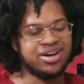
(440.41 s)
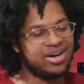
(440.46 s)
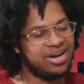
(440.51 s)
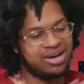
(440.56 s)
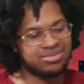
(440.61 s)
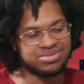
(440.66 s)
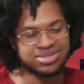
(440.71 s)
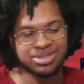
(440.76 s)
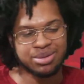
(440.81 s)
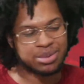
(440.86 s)

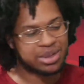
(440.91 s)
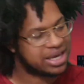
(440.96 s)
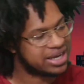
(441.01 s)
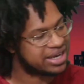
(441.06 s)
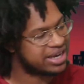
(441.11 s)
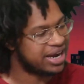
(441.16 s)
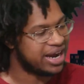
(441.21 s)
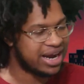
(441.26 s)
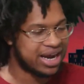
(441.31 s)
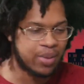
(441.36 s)
I'm getting
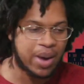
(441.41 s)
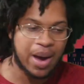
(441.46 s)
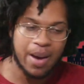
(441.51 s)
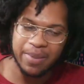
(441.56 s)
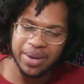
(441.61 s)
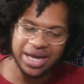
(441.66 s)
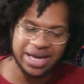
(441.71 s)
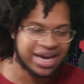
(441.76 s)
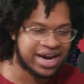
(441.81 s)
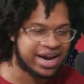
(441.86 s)

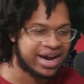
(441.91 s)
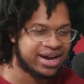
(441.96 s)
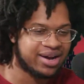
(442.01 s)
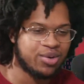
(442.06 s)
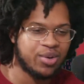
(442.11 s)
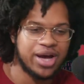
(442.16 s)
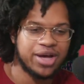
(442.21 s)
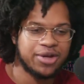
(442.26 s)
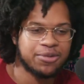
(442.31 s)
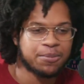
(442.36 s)
carried
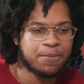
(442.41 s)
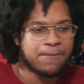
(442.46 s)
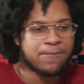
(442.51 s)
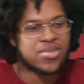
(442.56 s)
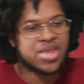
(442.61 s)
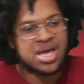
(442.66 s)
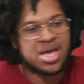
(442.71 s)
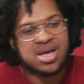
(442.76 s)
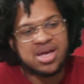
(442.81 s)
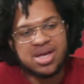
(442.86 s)
away.
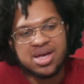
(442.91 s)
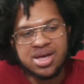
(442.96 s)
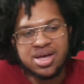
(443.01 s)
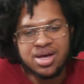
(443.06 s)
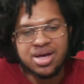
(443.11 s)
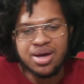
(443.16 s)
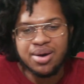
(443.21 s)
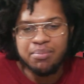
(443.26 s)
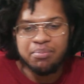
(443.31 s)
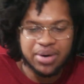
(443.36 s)

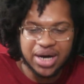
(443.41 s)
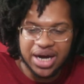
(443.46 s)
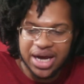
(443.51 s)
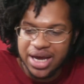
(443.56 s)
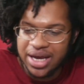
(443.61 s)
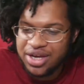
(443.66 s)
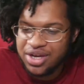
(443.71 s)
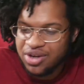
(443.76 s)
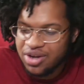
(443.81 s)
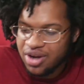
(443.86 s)

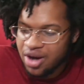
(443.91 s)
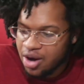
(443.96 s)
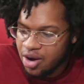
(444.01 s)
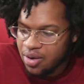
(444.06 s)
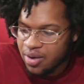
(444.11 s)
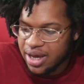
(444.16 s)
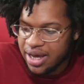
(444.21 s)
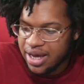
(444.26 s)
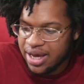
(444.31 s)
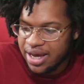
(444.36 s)
But, you
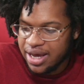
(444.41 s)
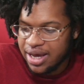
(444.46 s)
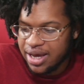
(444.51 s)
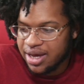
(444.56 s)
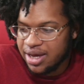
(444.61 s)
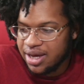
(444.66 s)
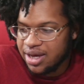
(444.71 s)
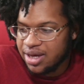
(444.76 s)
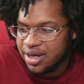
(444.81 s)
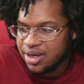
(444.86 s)
know,
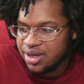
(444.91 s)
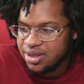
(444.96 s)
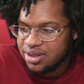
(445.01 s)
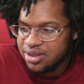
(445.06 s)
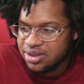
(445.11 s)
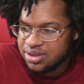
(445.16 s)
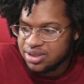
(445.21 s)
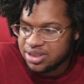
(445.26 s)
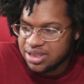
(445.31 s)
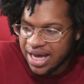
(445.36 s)

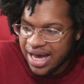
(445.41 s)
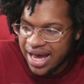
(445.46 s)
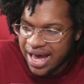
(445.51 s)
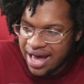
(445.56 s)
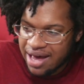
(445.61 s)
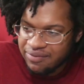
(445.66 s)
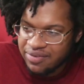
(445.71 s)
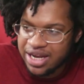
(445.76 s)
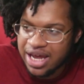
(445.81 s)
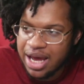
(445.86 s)
to
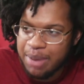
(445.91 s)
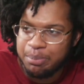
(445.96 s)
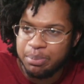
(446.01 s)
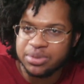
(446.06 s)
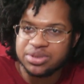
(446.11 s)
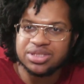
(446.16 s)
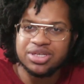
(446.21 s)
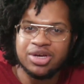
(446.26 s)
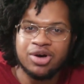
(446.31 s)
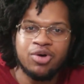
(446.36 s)
have an
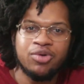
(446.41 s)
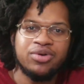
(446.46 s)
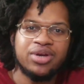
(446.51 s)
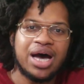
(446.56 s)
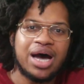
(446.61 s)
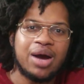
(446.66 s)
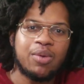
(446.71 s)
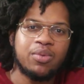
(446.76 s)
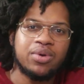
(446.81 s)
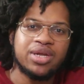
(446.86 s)
episode
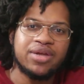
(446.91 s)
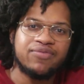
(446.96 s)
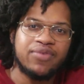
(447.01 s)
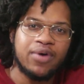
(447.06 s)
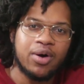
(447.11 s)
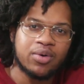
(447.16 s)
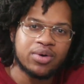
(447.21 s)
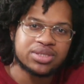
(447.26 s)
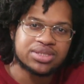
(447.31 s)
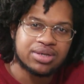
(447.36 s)
not really
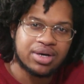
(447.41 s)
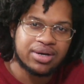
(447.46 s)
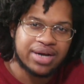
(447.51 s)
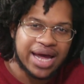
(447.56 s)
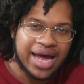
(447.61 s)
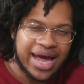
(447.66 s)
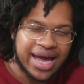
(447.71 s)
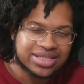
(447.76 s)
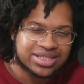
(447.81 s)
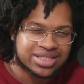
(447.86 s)
focus on
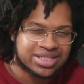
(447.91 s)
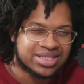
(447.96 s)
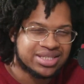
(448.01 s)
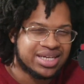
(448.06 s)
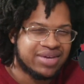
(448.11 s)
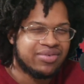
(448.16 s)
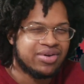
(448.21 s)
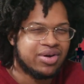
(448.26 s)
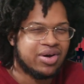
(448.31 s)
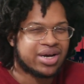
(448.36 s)
action,
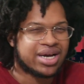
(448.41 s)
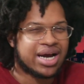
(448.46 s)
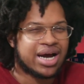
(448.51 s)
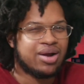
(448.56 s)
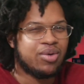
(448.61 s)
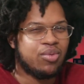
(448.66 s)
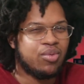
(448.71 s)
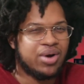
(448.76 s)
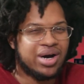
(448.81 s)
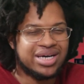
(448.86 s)
even though it
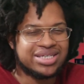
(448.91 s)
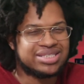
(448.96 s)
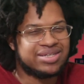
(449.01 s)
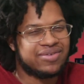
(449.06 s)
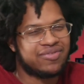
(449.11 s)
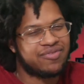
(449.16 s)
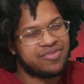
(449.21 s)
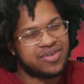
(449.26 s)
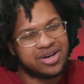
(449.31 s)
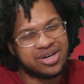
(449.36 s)
kind of was the
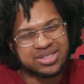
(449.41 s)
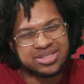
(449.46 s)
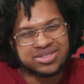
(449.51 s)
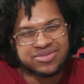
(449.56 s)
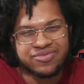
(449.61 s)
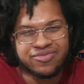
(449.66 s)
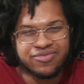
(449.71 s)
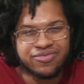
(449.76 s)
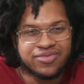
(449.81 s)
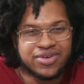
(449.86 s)
first.
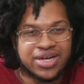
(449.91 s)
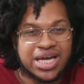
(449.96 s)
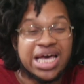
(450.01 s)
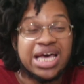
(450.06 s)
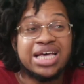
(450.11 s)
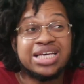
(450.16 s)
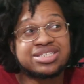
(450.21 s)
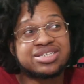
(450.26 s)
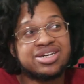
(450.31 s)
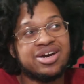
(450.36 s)

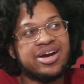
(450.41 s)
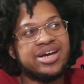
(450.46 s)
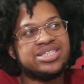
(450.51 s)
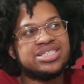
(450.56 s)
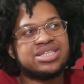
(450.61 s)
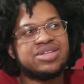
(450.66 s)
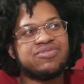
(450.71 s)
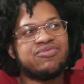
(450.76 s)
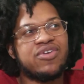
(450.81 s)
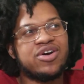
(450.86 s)
It's crazy.
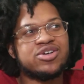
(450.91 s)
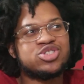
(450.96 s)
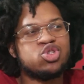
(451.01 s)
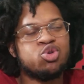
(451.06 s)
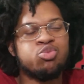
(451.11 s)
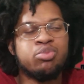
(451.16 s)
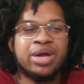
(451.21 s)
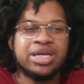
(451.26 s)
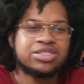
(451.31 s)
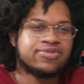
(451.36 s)
The first 2
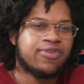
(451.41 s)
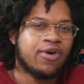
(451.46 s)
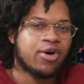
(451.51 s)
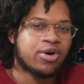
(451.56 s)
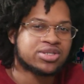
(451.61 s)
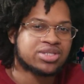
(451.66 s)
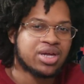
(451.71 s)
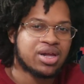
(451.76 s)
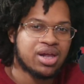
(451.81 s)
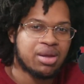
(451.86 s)
minutes
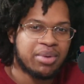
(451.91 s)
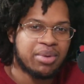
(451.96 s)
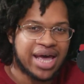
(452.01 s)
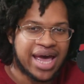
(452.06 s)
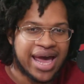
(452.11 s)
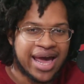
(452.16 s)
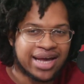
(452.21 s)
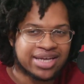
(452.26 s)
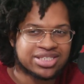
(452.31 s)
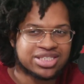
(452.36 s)
focus on a little bit of
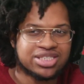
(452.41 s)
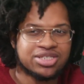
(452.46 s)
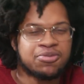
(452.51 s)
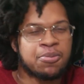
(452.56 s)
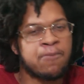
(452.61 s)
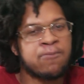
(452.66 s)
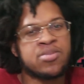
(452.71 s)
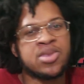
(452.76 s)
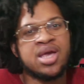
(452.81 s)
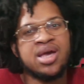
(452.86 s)
action.
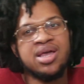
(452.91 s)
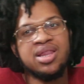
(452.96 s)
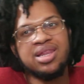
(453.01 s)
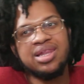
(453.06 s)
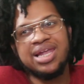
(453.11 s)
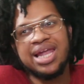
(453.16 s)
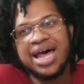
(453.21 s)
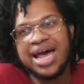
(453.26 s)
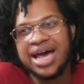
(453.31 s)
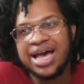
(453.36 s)

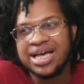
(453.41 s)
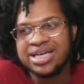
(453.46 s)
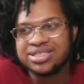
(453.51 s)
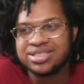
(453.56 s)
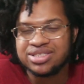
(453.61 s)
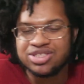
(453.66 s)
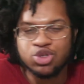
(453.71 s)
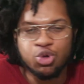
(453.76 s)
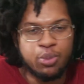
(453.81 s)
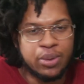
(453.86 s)

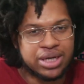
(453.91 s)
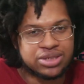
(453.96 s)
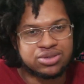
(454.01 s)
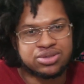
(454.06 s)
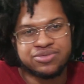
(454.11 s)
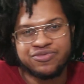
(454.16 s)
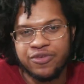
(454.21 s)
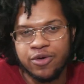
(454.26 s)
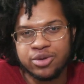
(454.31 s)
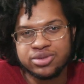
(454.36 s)
Last 2 minutes
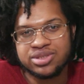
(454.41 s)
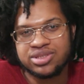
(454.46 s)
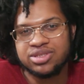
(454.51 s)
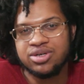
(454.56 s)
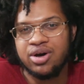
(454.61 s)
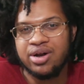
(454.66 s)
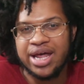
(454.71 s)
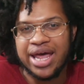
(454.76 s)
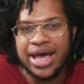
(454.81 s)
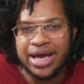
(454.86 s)
was focused
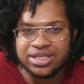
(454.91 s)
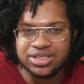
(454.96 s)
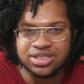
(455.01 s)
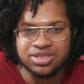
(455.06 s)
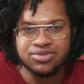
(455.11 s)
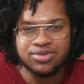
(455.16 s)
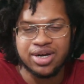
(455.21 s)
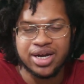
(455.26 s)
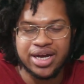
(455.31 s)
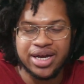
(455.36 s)
on
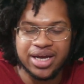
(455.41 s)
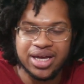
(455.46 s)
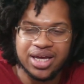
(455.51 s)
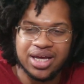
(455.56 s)
action, right?